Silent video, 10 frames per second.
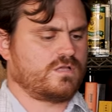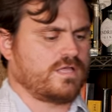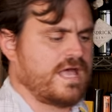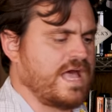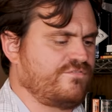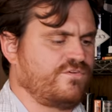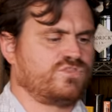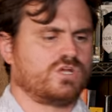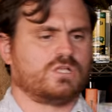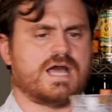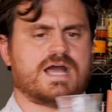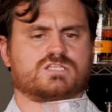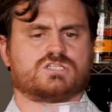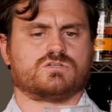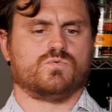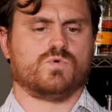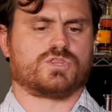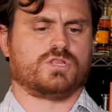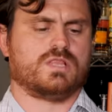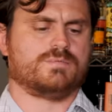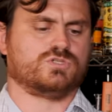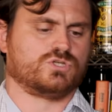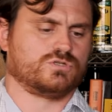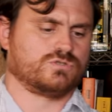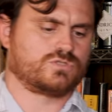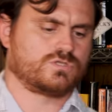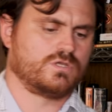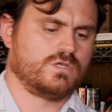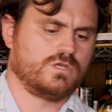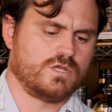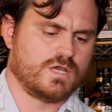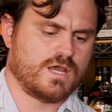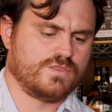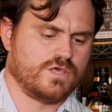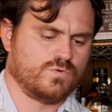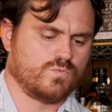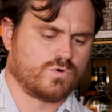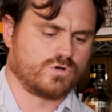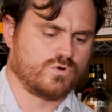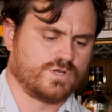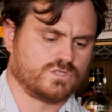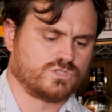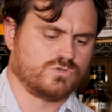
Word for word: half of the glass with lemon juice, and then we're going